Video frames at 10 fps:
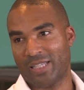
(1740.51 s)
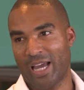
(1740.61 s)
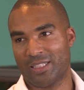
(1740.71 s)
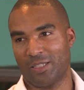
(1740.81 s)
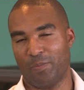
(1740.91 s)
It's
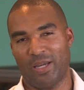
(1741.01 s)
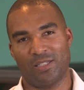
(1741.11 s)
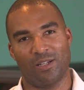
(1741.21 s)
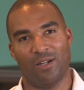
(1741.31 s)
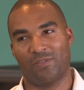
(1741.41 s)
actually
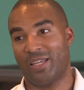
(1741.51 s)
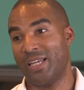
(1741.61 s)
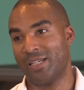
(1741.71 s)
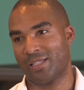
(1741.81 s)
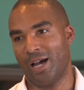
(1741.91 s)
based off
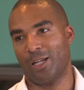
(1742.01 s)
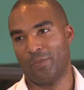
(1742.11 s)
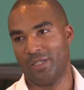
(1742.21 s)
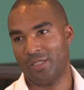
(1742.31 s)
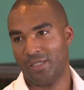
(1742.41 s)
King
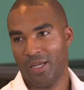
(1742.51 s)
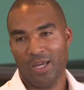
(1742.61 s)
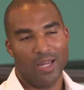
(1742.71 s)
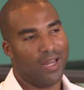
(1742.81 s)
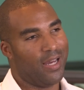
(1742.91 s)
Solomon,
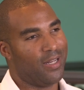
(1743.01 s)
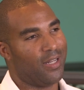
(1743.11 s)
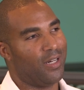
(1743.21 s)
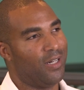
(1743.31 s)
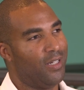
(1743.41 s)
and
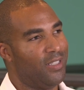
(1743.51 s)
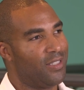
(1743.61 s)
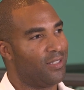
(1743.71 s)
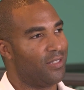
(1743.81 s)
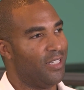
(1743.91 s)
uh,
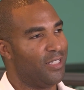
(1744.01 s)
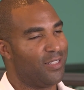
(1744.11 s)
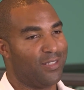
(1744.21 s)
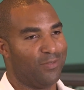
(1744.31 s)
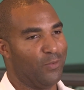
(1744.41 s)
it's
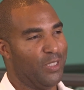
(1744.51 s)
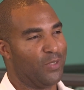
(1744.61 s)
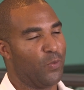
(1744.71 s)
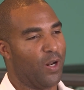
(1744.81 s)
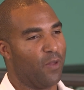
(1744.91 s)
it's
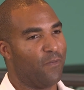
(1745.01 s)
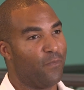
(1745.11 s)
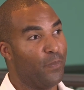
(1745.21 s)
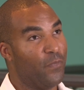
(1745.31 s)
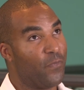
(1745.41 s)
was one of the
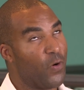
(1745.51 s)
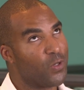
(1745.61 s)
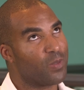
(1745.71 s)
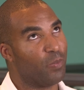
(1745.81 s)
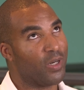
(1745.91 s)

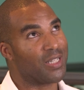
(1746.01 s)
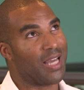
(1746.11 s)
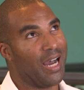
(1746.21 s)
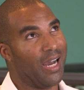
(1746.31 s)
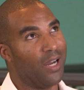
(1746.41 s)
first books
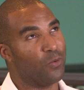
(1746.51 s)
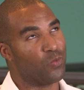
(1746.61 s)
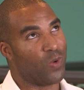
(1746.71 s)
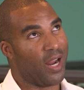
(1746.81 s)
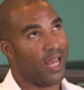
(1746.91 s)
I
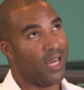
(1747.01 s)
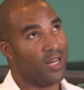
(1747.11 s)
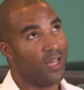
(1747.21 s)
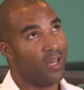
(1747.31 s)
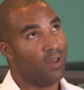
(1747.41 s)

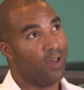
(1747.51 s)
read